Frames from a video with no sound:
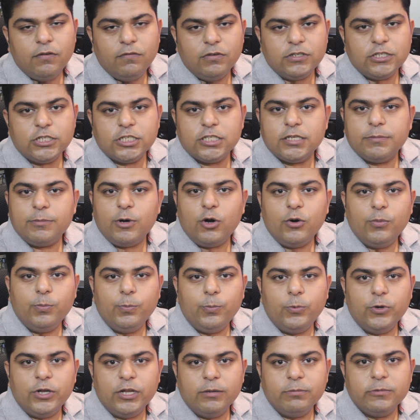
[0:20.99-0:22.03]
which is
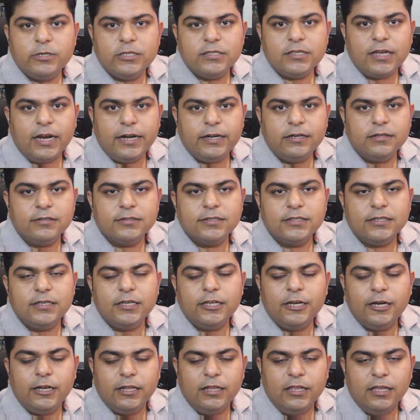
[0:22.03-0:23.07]
about poem recitals
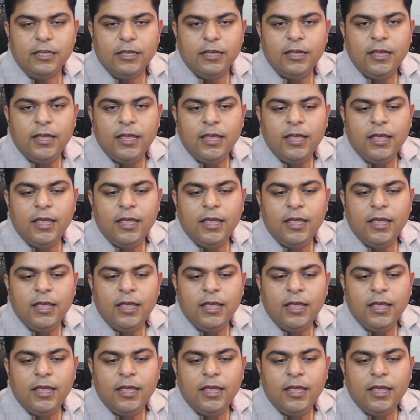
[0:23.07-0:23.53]
in Hindi.